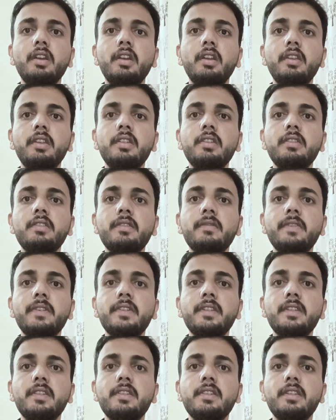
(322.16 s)

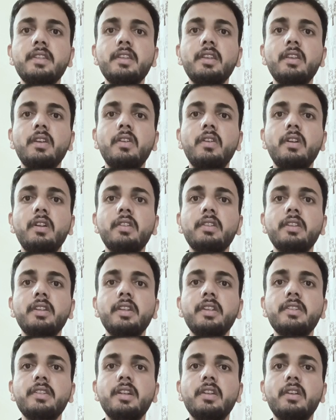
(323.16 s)
insufficiency, or the
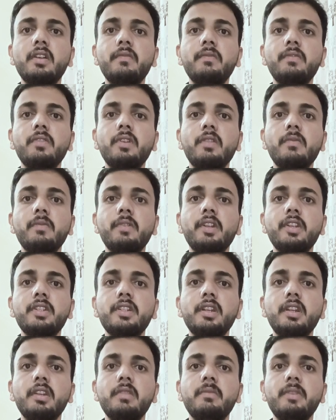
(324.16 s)
result of
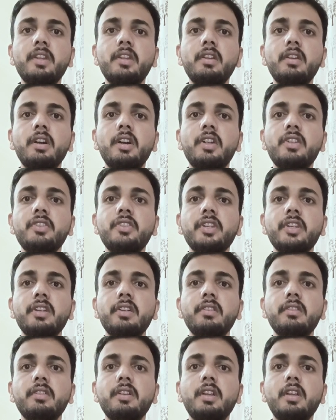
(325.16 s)
corporation remain
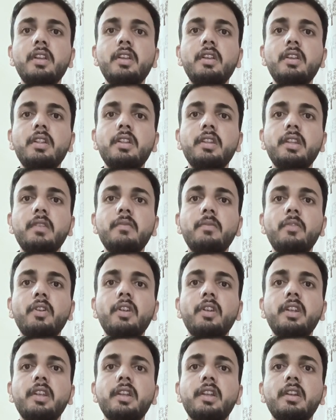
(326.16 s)
unchecked. Then
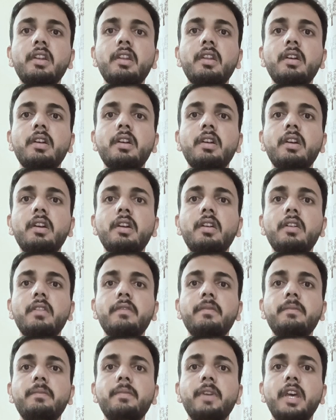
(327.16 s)
political
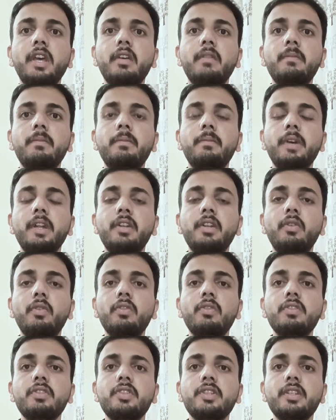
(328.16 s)

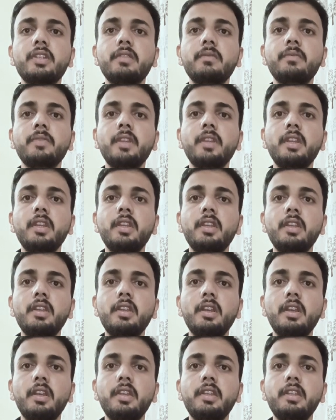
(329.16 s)
patronage.
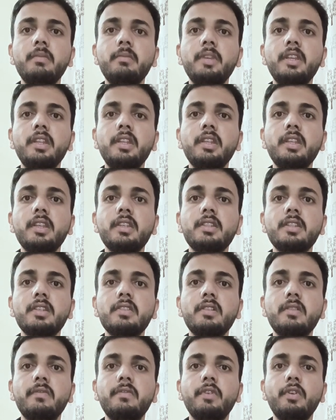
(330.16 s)
In many
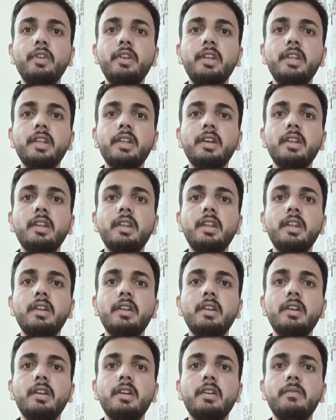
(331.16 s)
cases of political
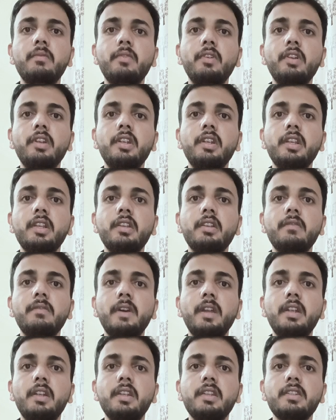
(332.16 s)
and political
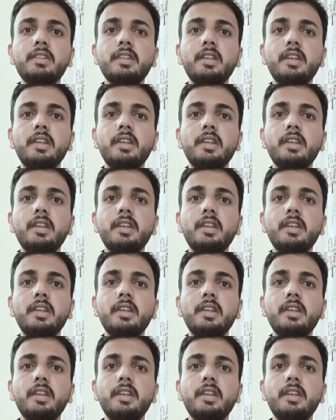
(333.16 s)
parties